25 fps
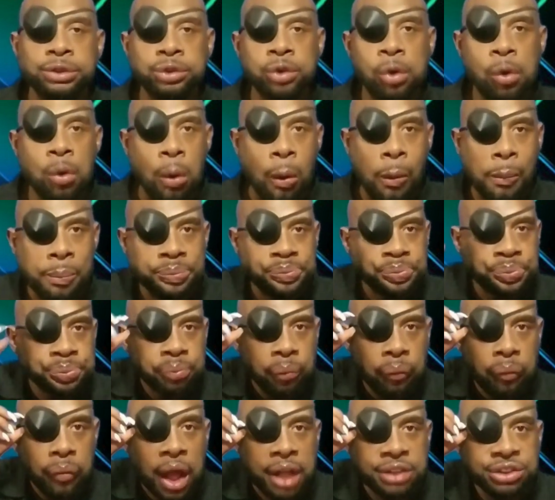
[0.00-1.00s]
Mm.
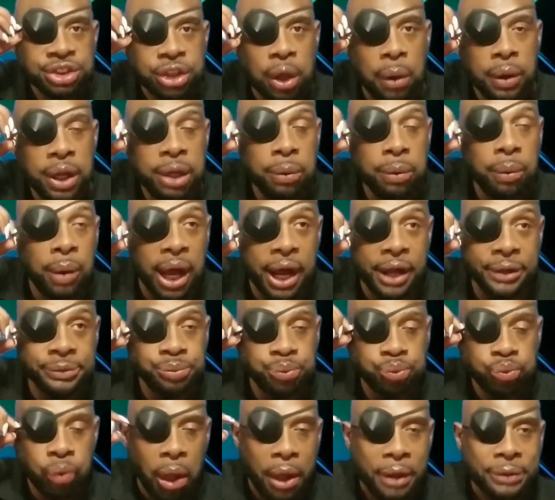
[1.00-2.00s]
So anyway,
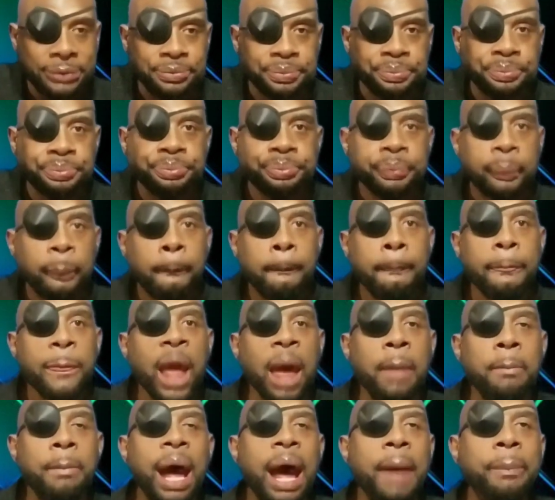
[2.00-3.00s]

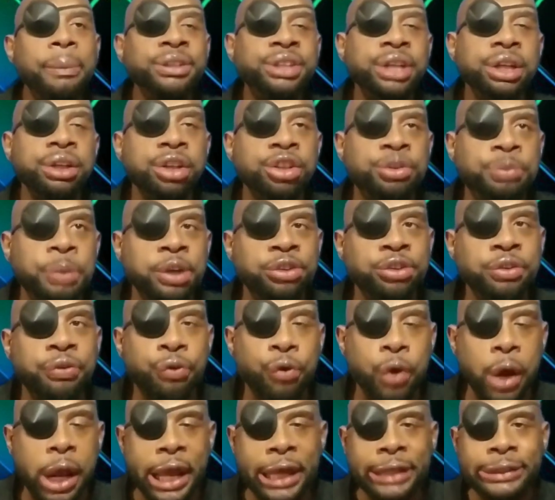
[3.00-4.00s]
my particular special
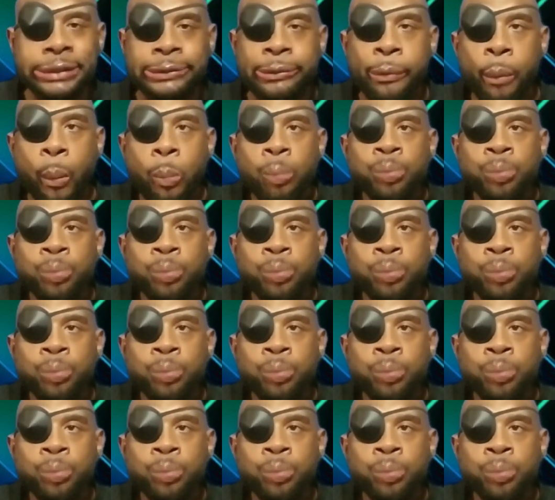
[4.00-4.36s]
friend,